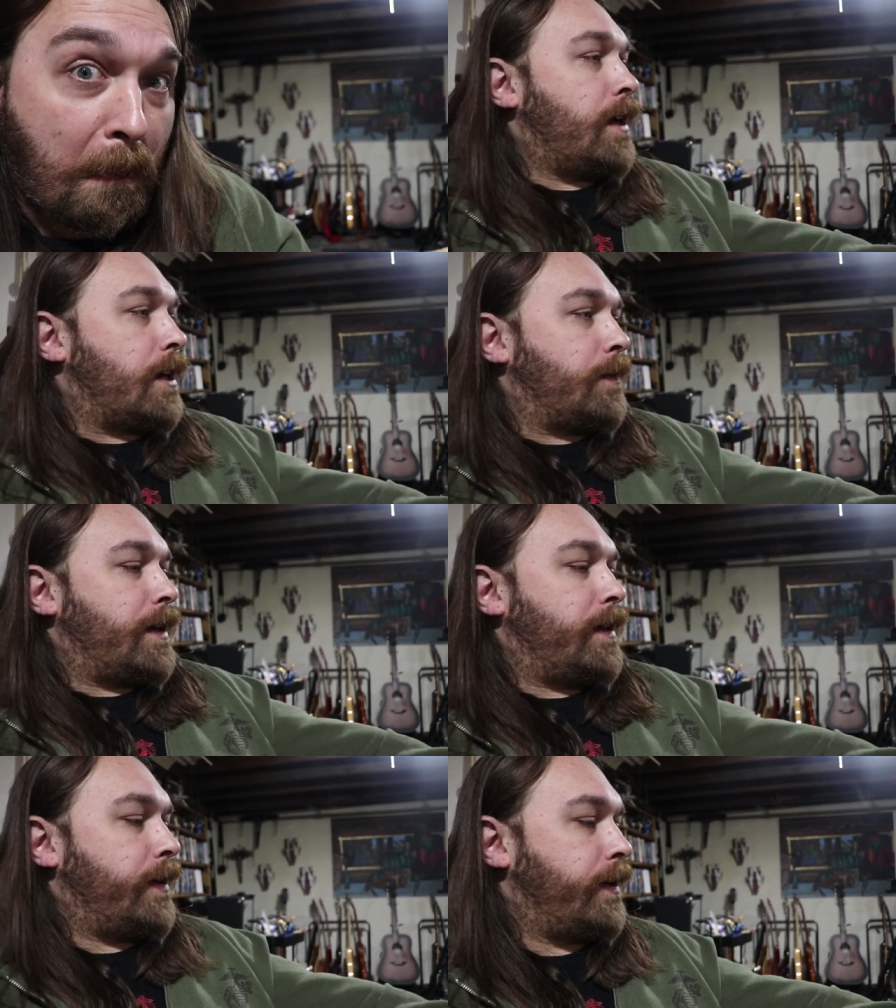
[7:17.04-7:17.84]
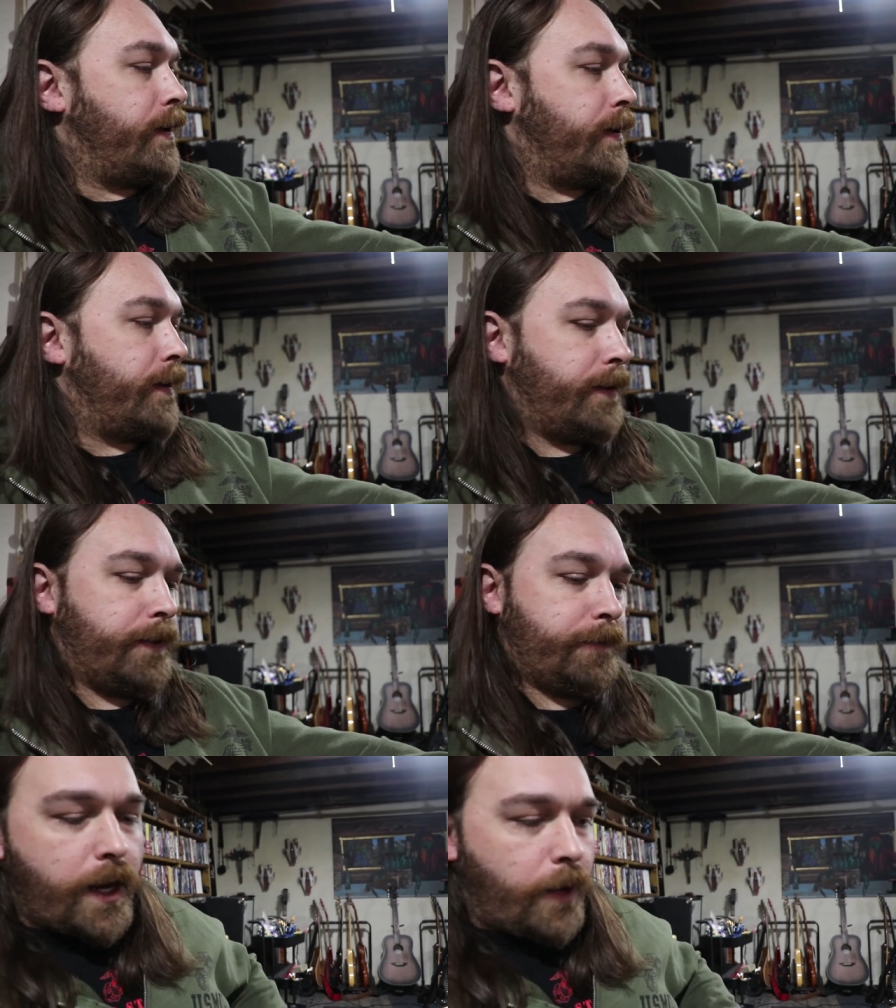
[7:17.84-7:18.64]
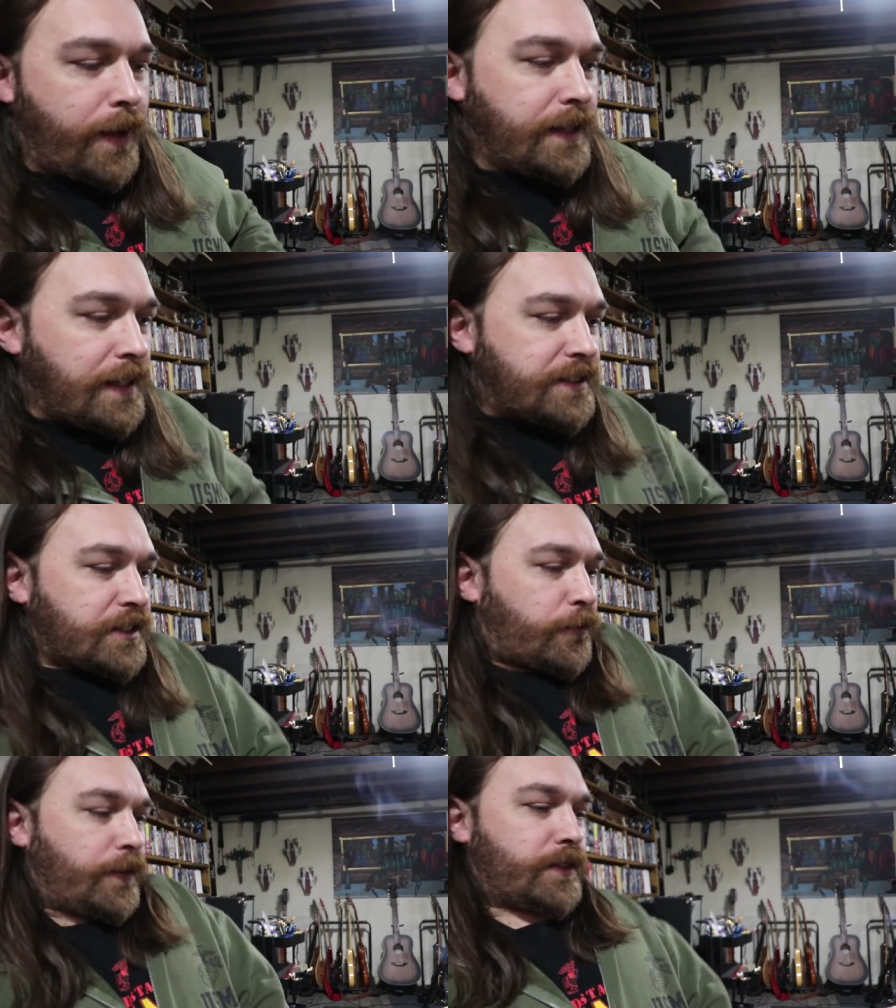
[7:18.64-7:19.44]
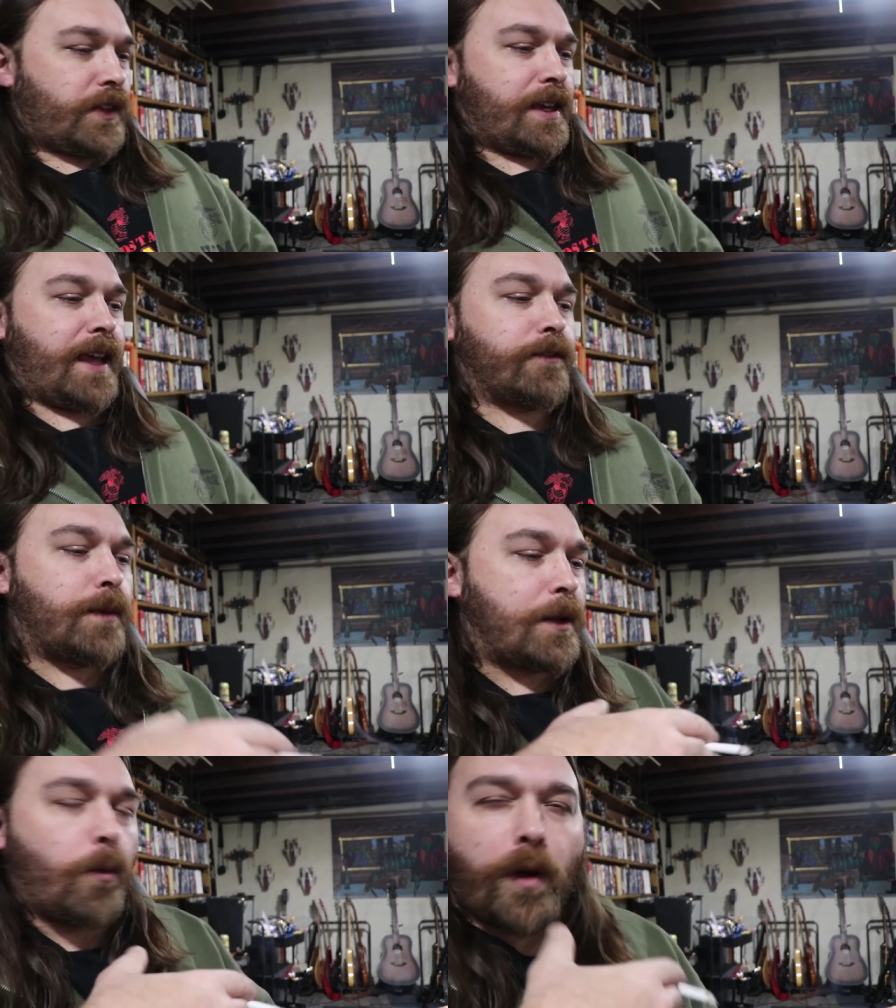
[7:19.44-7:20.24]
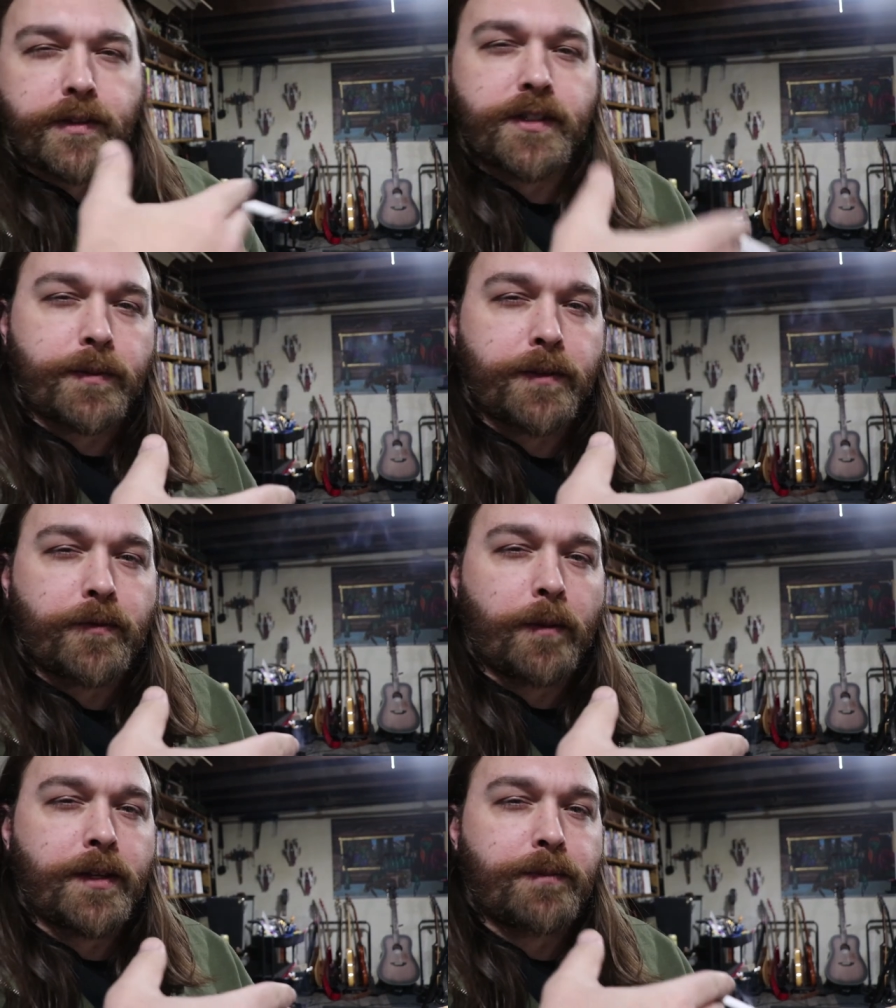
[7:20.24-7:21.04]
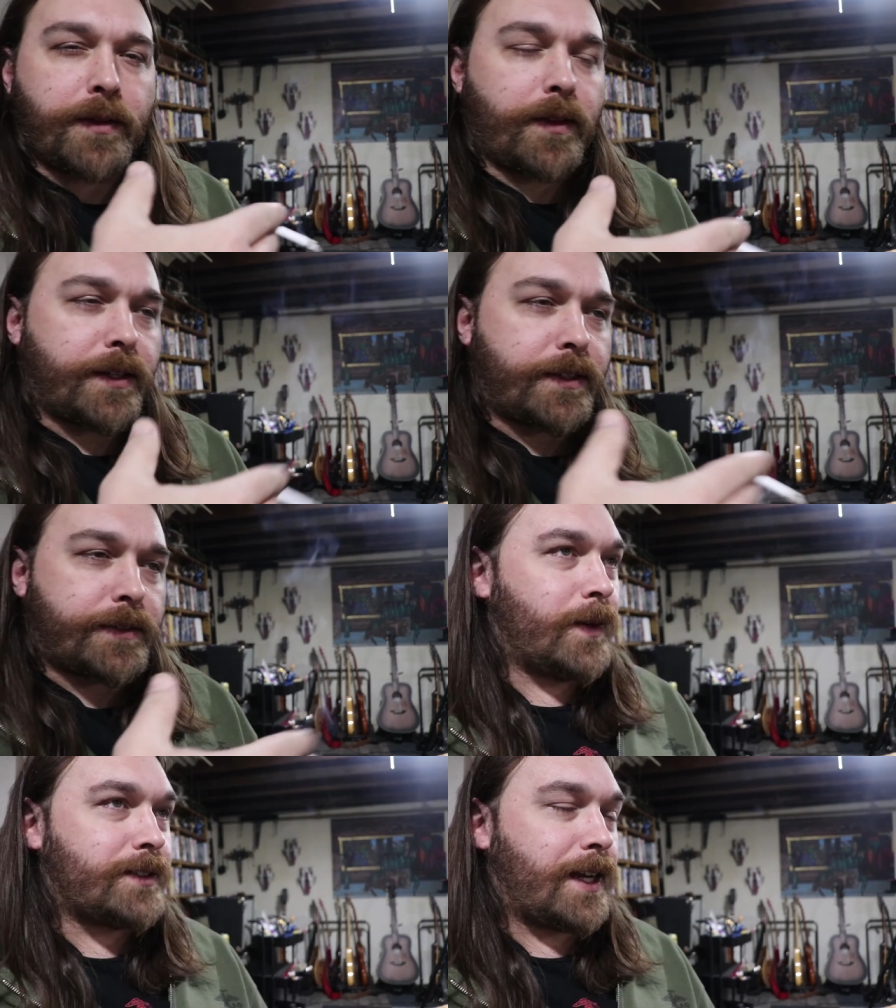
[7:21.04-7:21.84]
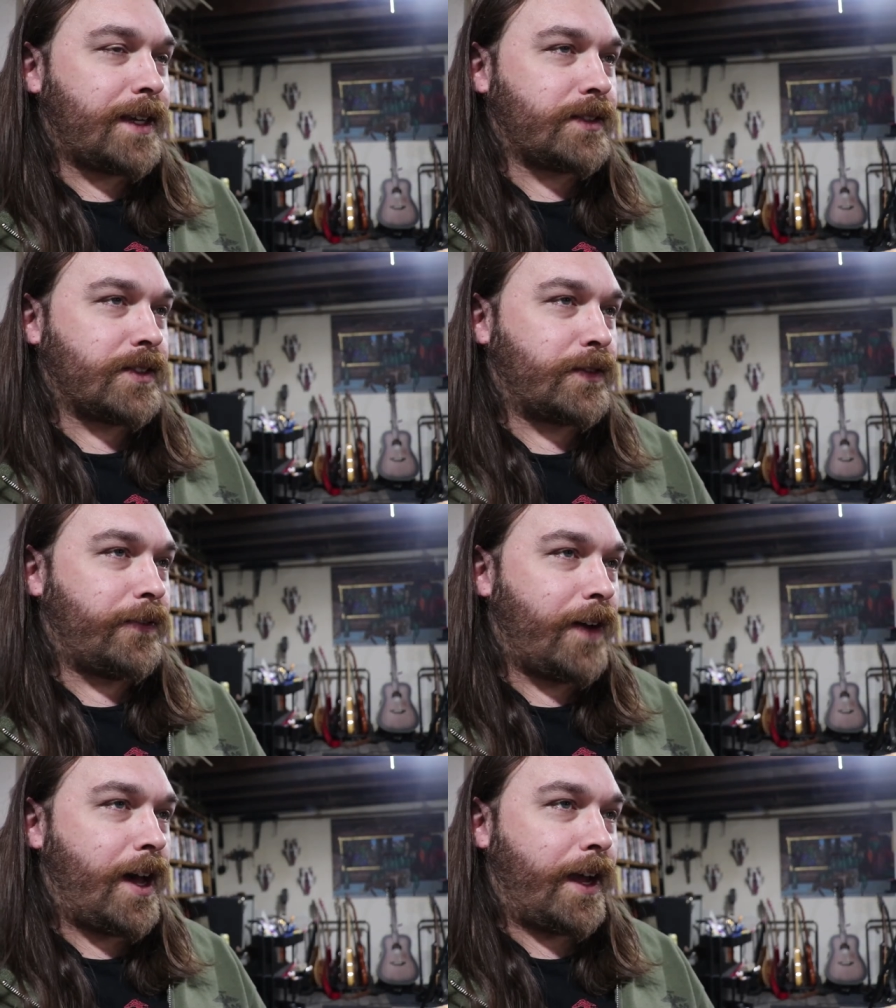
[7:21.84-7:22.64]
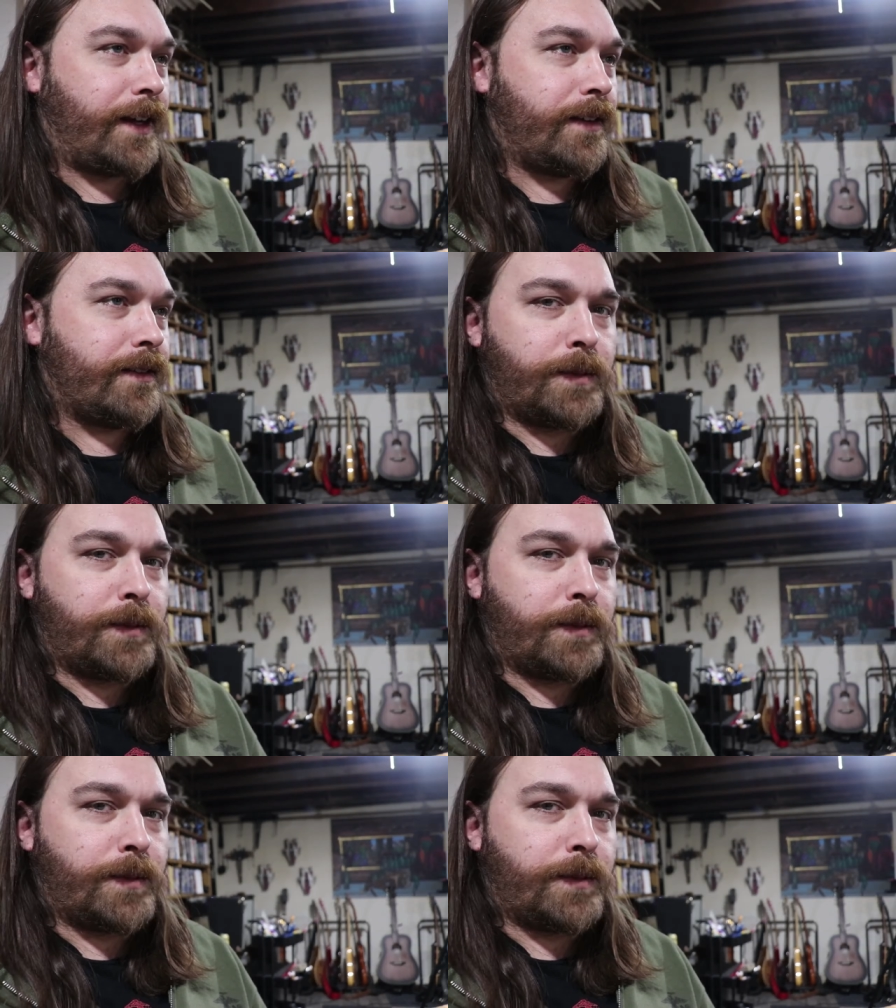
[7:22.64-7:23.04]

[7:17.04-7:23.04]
I don't know, man. It just feels like everybody wants something from me, but, like, which I guess is fine.